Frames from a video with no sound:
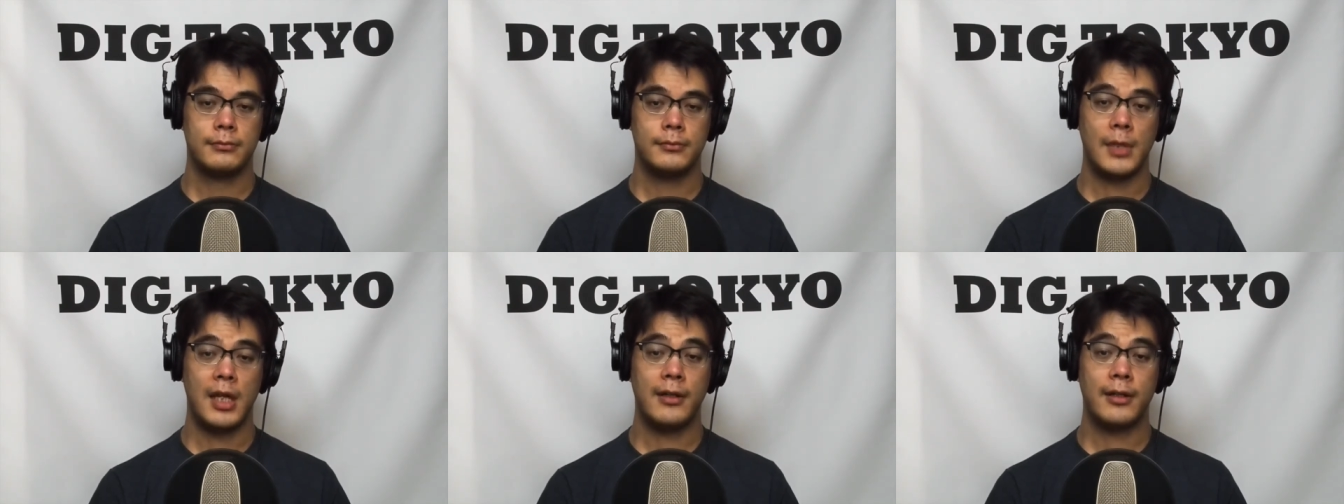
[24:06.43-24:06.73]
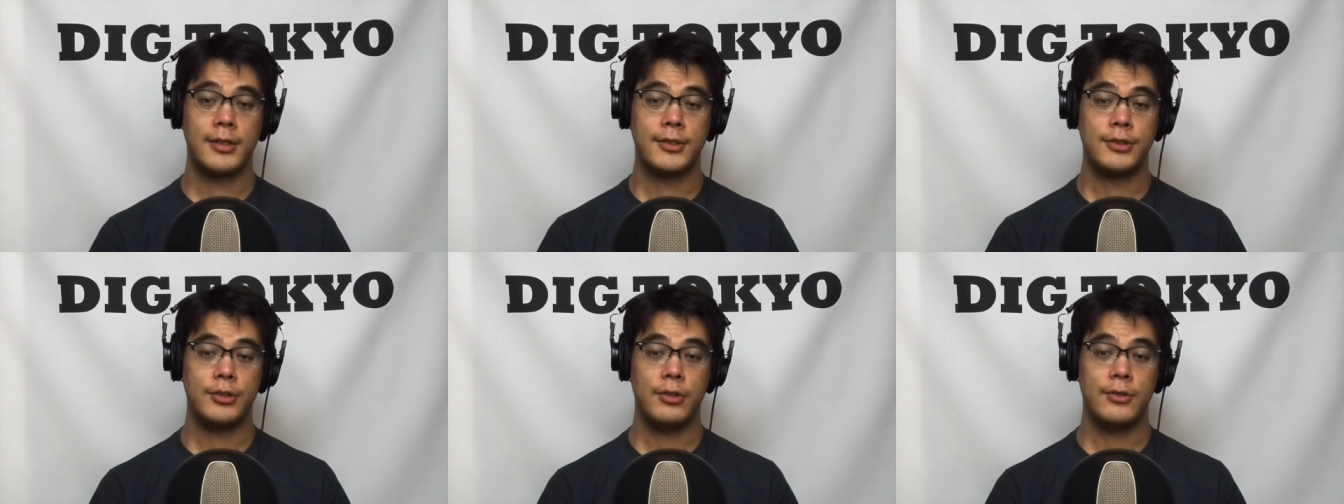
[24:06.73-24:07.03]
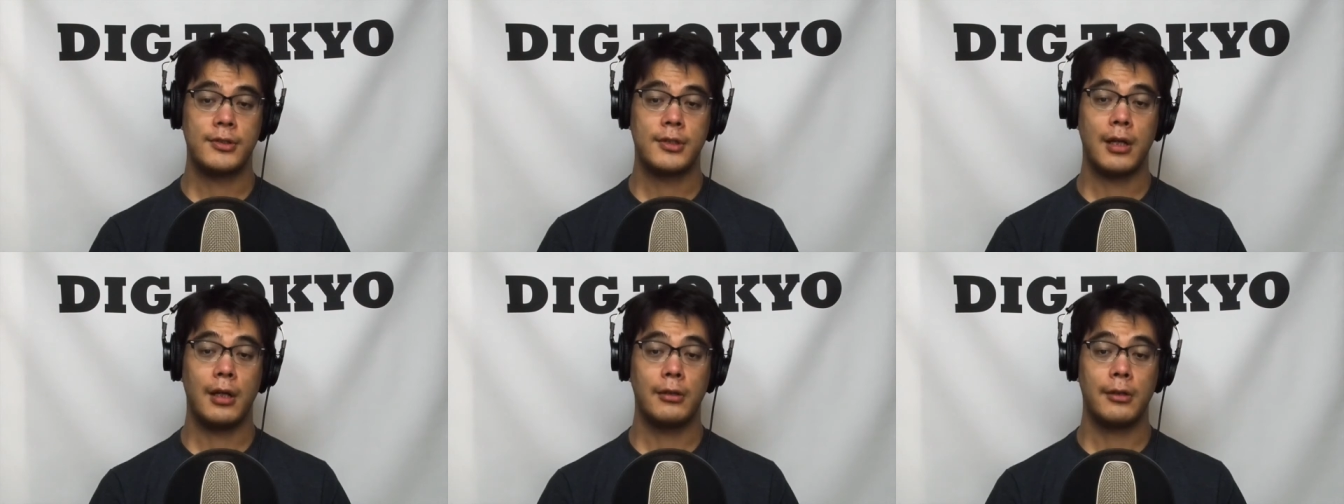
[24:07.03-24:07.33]
and
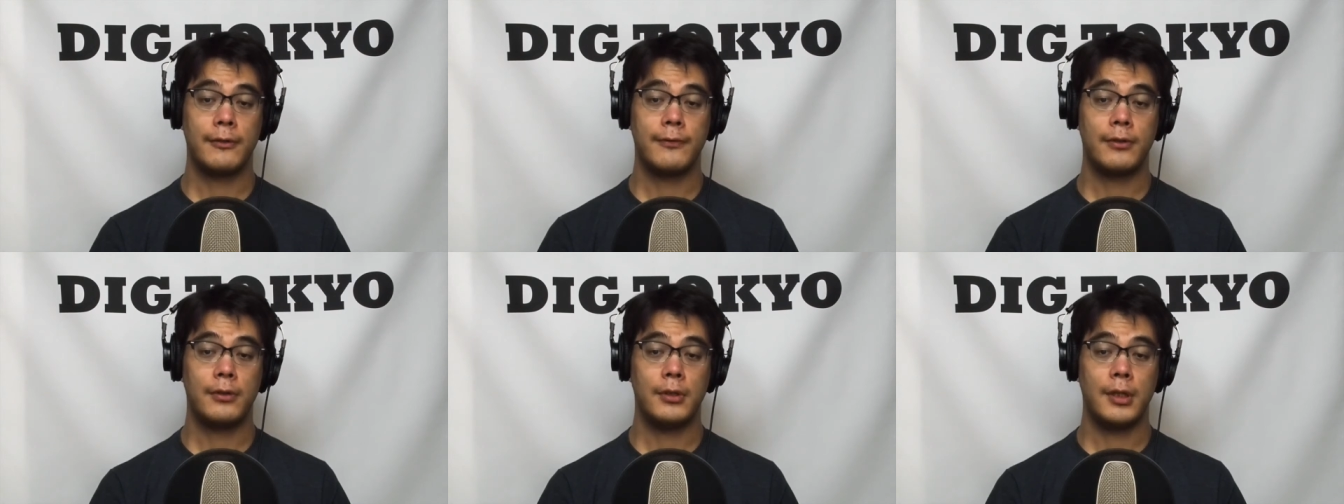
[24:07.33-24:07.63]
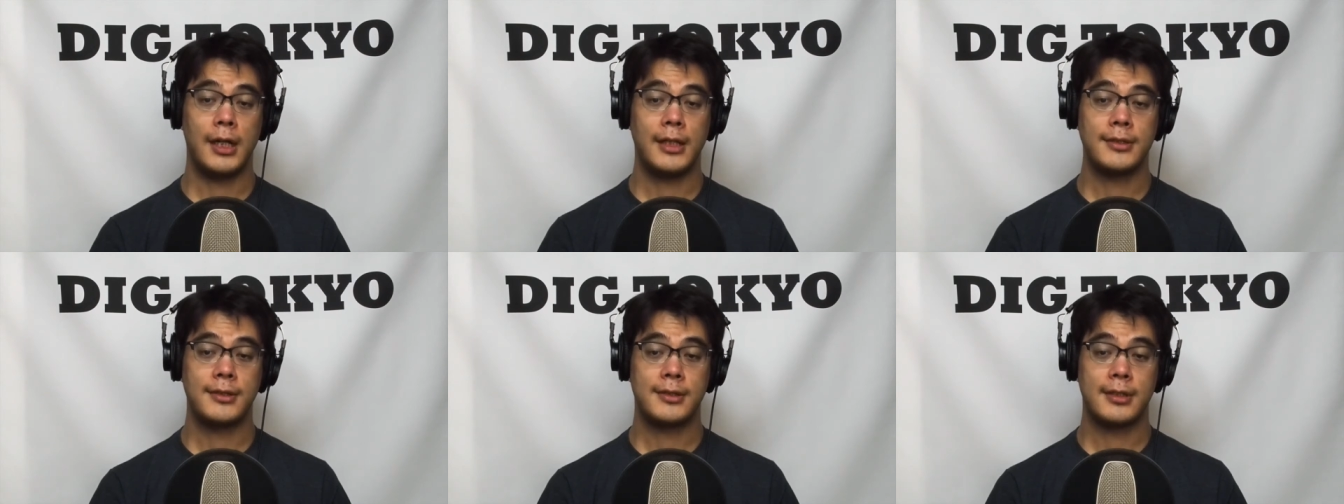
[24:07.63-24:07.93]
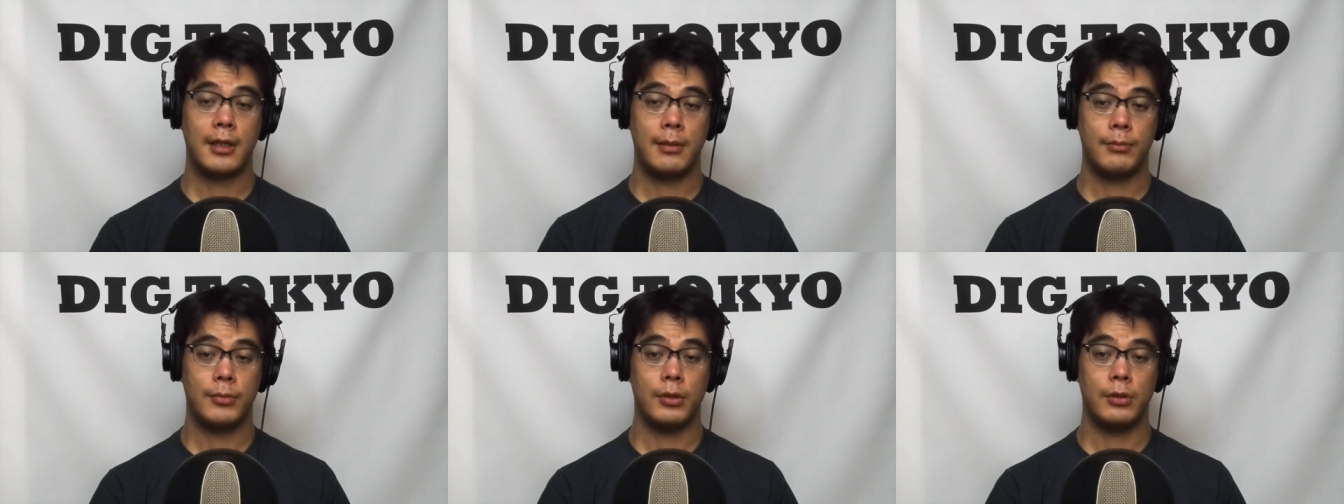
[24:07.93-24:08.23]
Kazoo's colorful
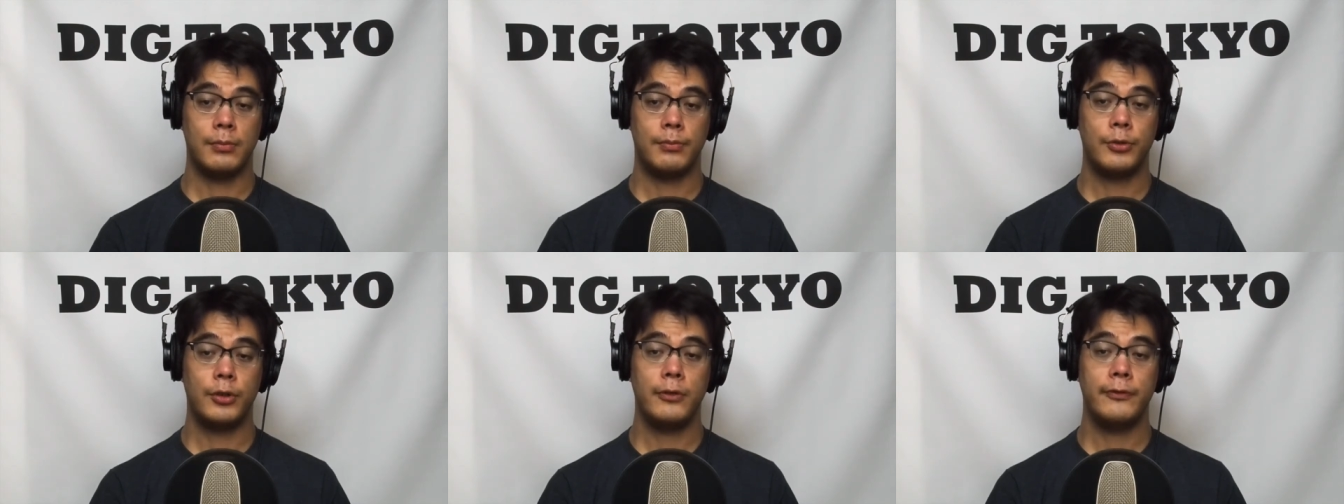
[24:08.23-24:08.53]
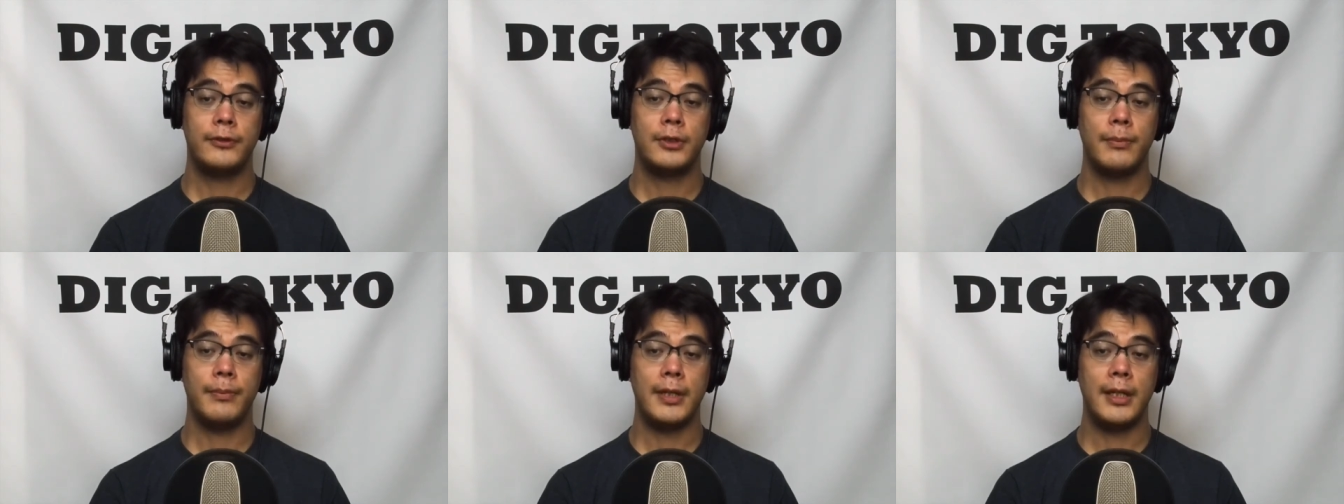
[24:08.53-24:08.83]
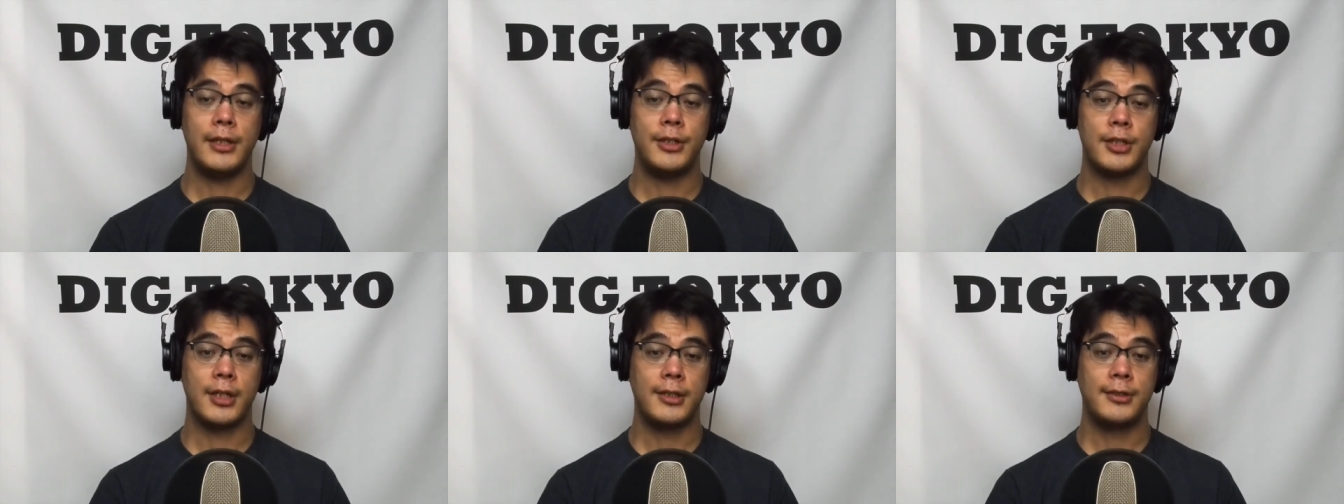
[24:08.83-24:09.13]
ensemble proved to
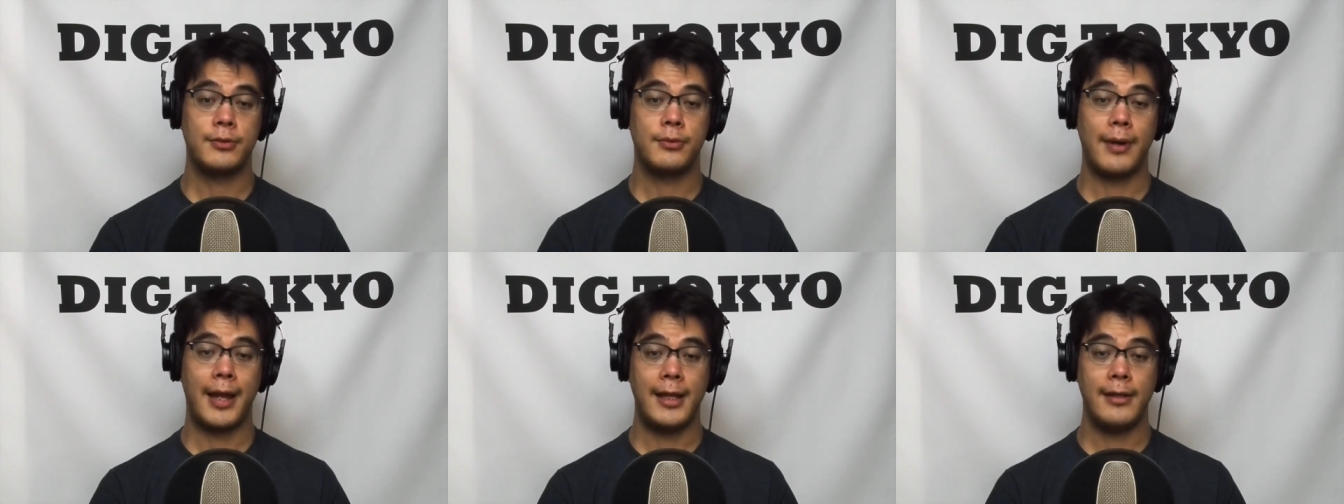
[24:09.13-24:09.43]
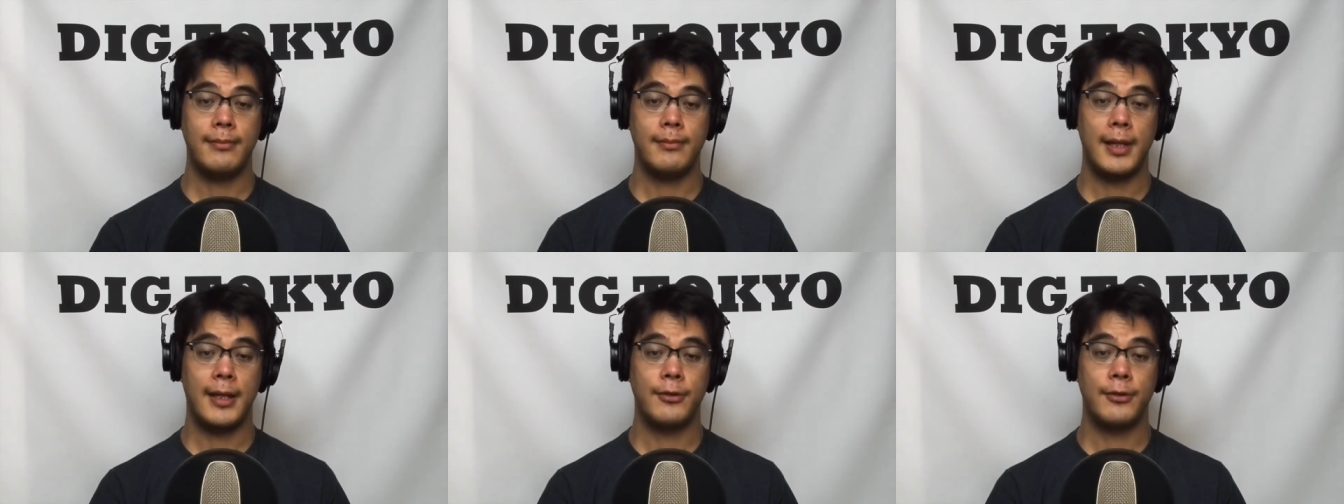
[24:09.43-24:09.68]
be just right